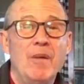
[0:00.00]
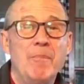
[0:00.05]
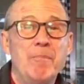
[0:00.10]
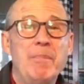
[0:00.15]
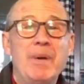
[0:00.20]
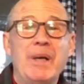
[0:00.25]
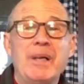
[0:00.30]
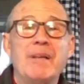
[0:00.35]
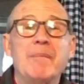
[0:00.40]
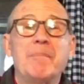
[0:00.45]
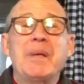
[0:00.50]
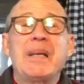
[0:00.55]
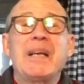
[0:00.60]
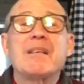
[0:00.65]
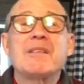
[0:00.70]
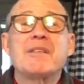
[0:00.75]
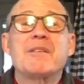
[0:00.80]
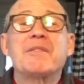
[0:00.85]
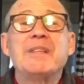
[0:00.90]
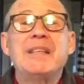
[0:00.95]
but
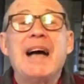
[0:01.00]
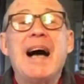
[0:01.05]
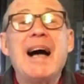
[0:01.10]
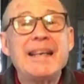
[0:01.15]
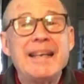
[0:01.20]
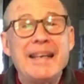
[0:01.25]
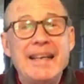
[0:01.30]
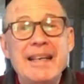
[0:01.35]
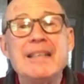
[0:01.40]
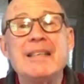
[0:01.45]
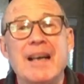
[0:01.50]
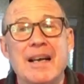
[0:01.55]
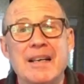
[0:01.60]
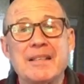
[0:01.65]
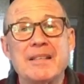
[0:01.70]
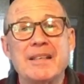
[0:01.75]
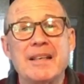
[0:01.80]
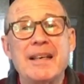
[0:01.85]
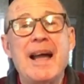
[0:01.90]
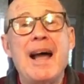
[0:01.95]
because of God in
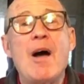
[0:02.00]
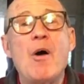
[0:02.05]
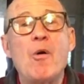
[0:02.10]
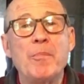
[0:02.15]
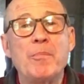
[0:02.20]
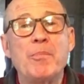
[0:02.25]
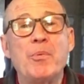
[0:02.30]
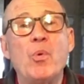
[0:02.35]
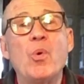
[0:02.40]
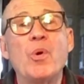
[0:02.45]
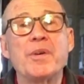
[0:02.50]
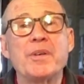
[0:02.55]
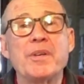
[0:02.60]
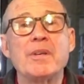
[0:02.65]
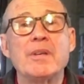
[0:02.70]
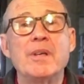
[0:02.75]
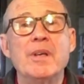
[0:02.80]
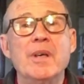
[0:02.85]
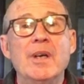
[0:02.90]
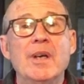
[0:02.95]
us and how important